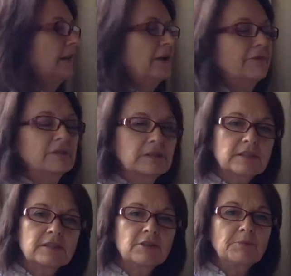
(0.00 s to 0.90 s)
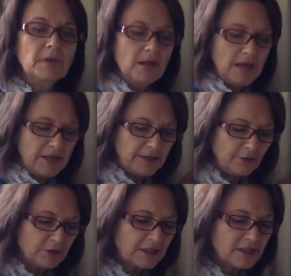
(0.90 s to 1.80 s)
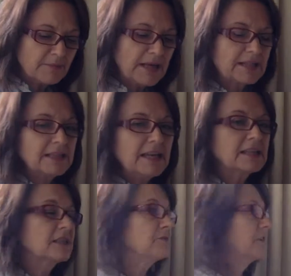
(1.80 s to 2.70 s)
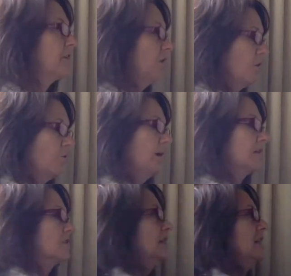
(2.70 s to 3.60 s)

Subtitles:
nervous system, and in order to make sense of it, we actually